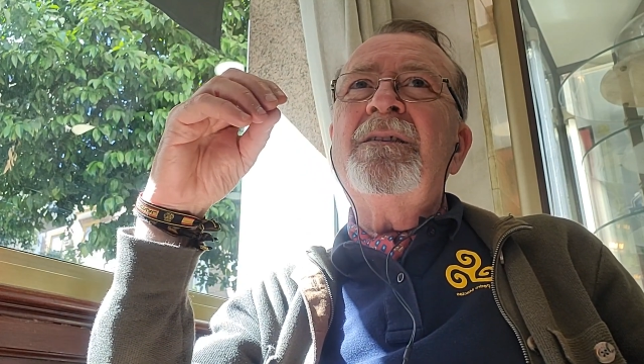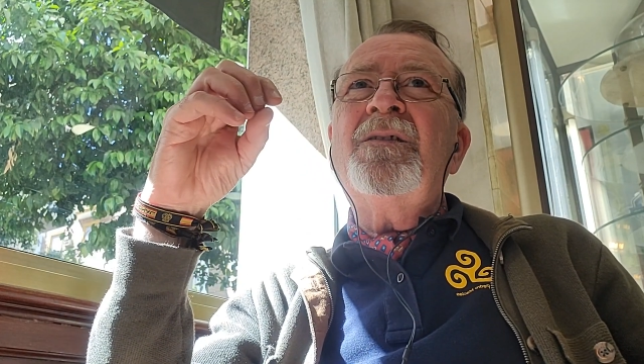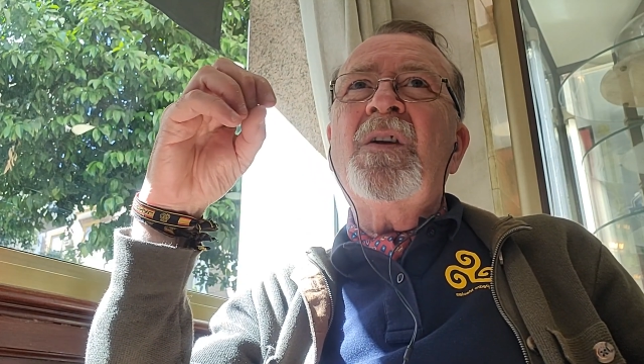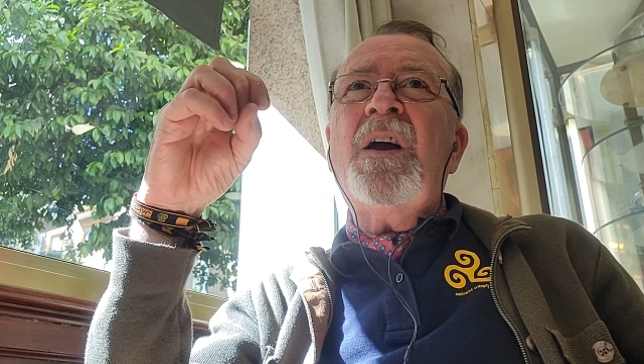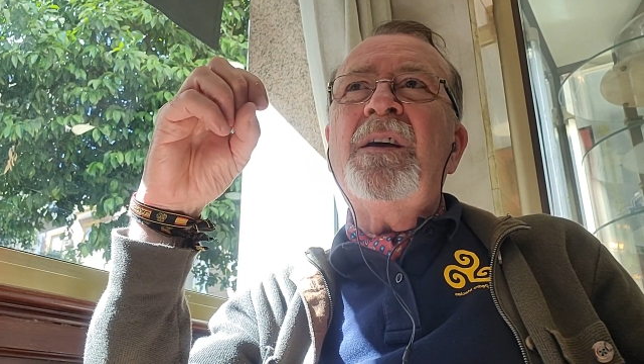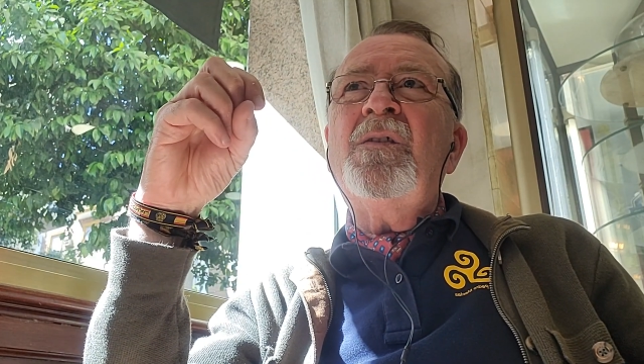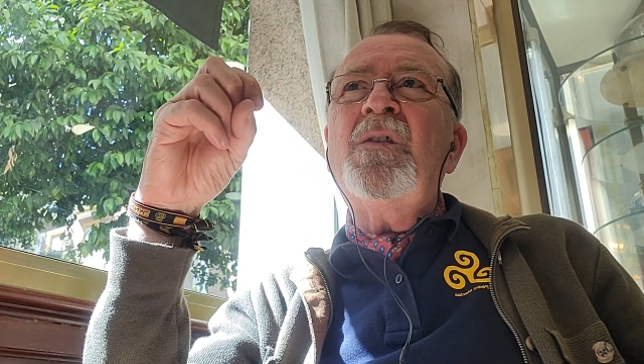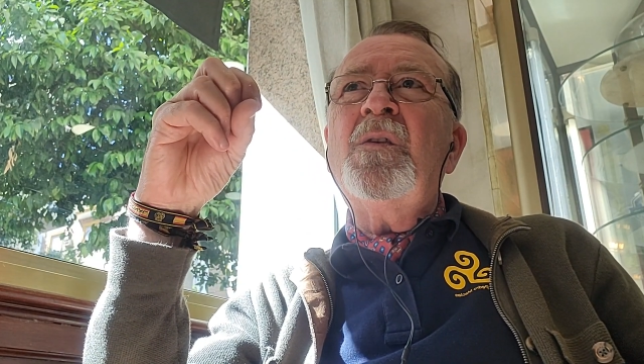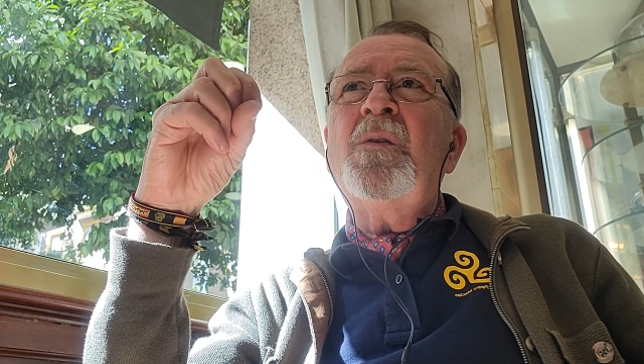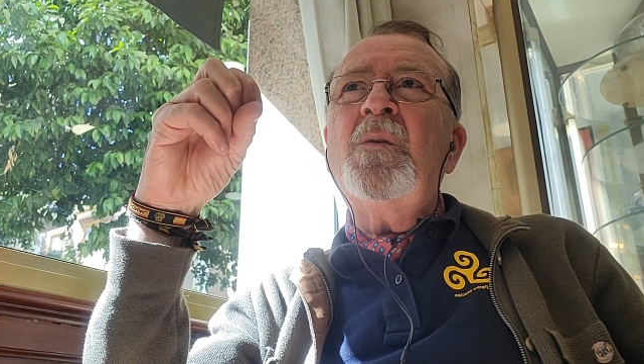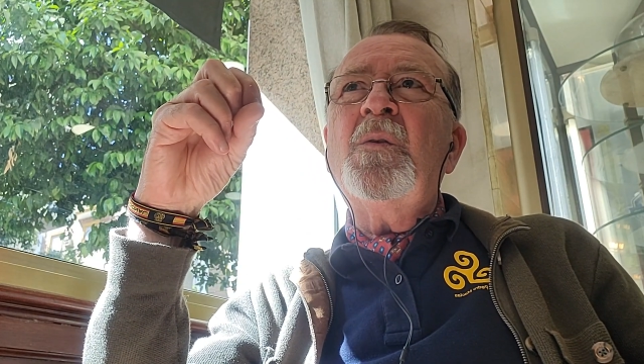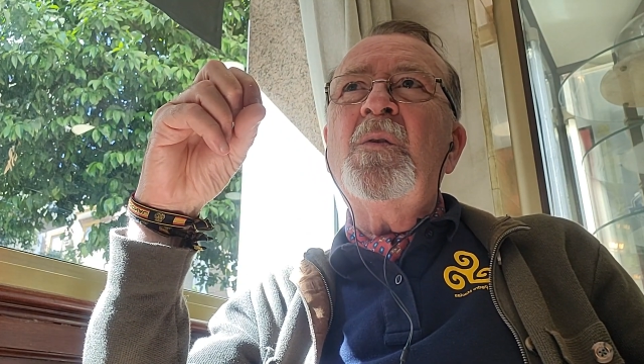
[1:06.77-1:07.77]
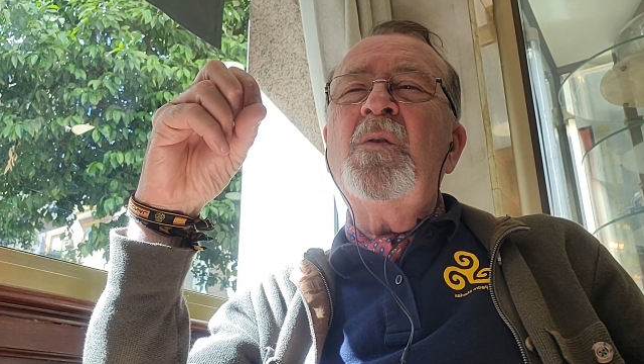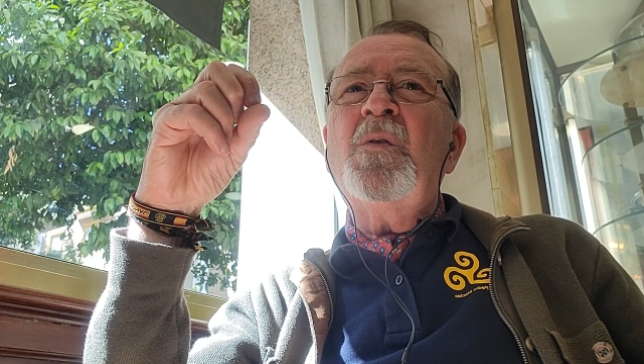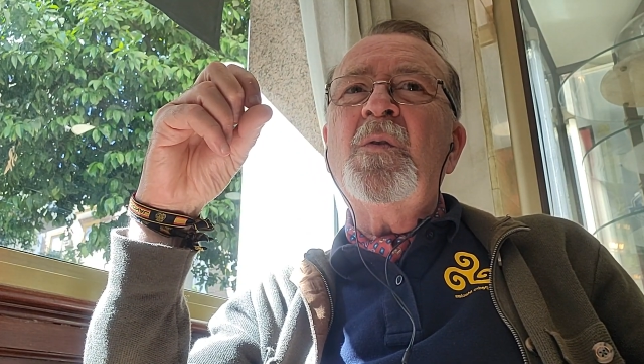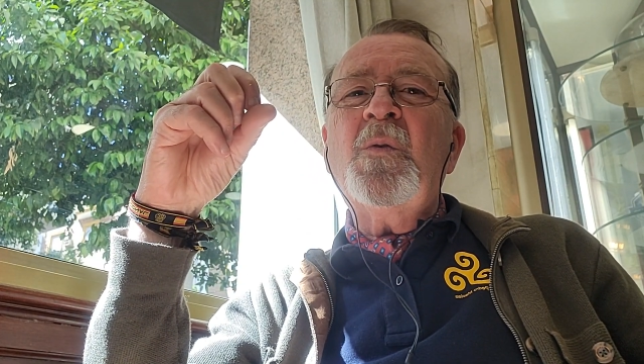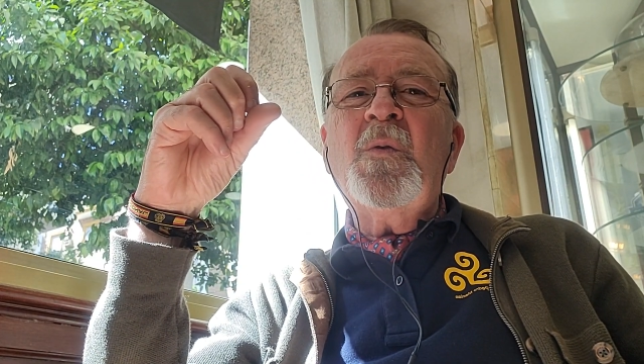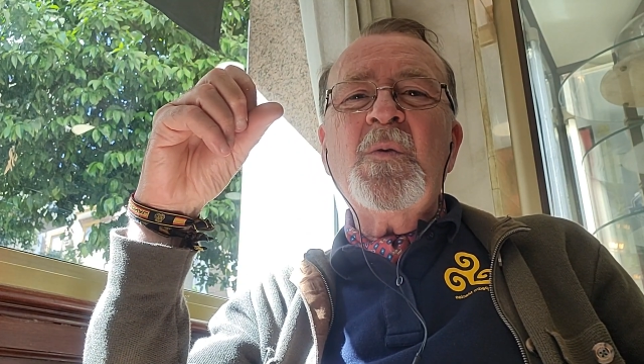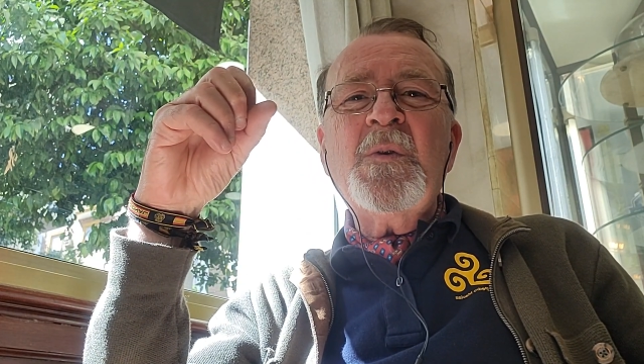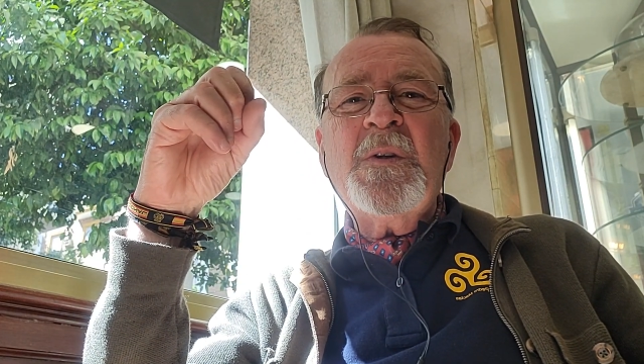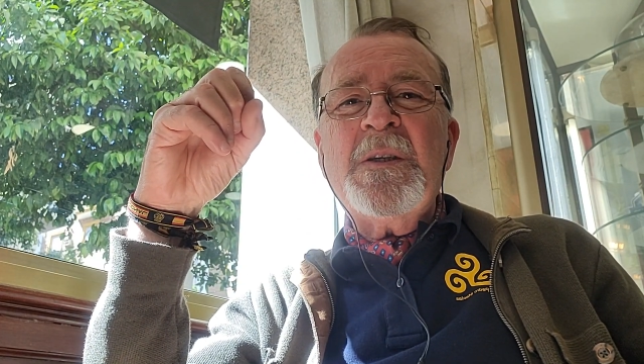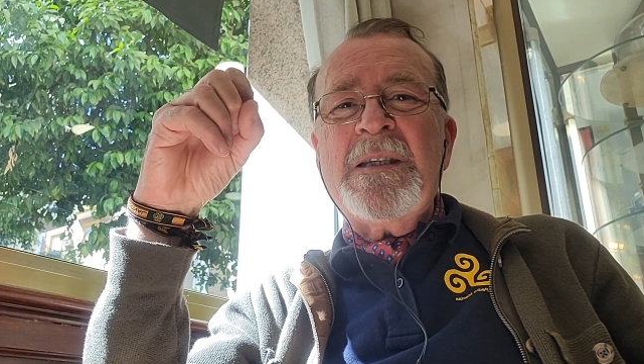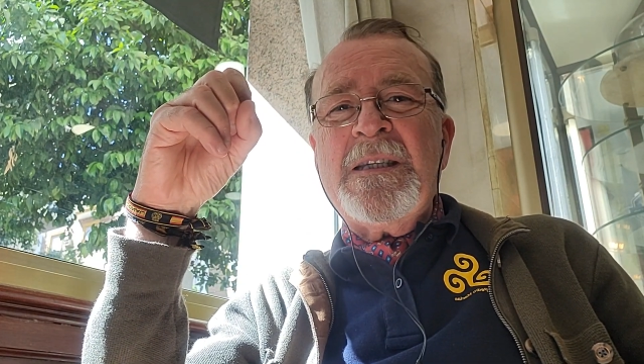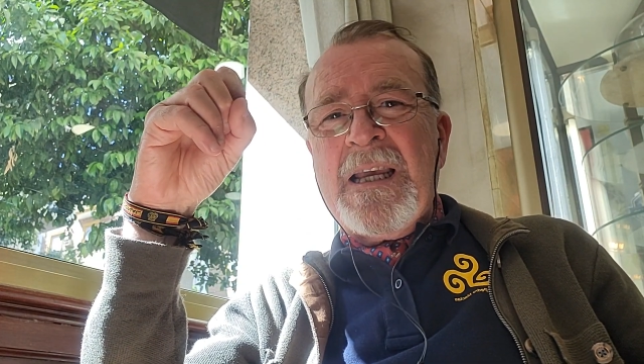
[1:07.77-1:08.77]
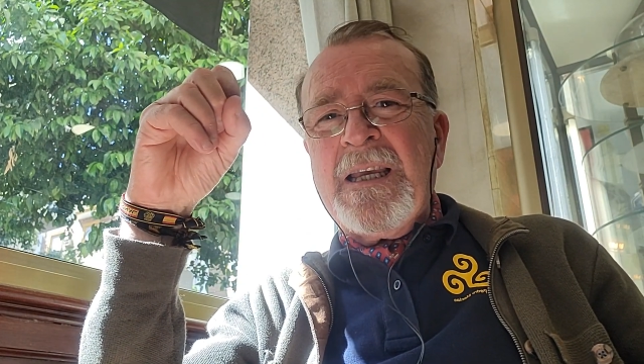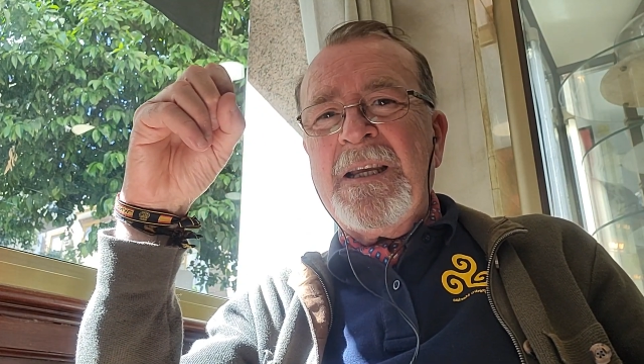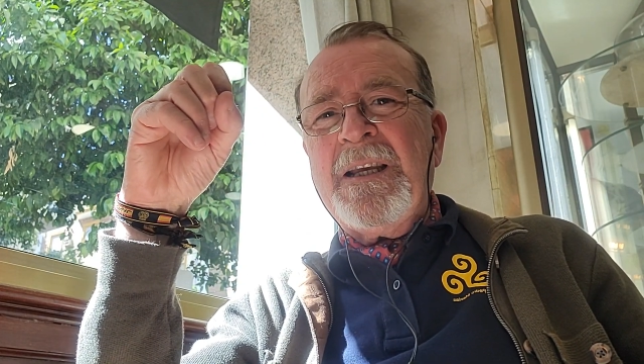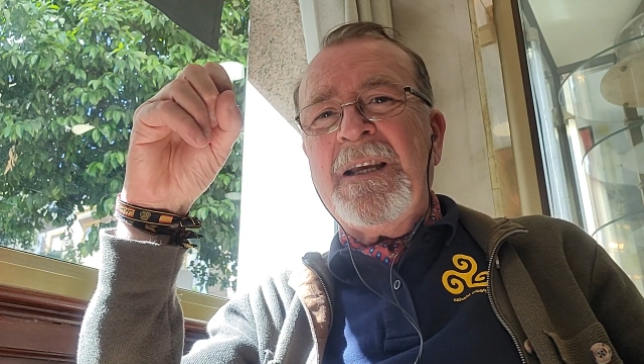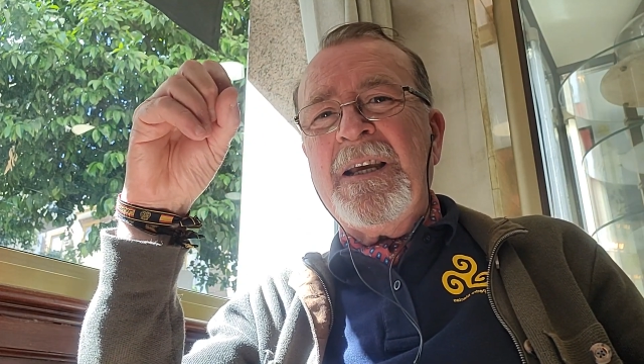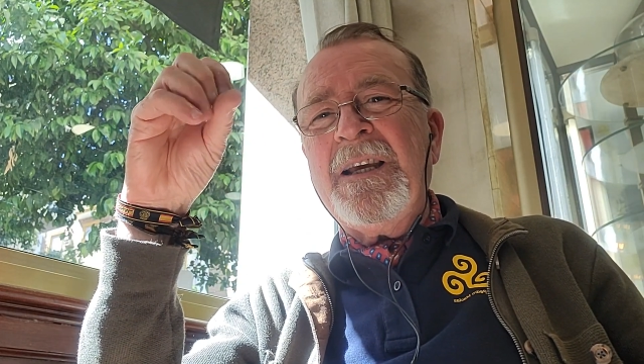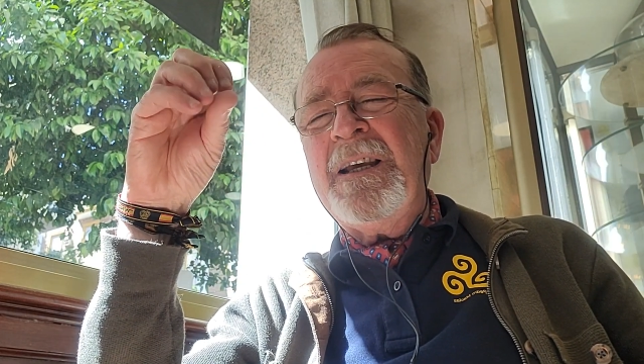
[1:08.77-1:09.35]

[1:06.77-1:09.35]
try to, to sing uh,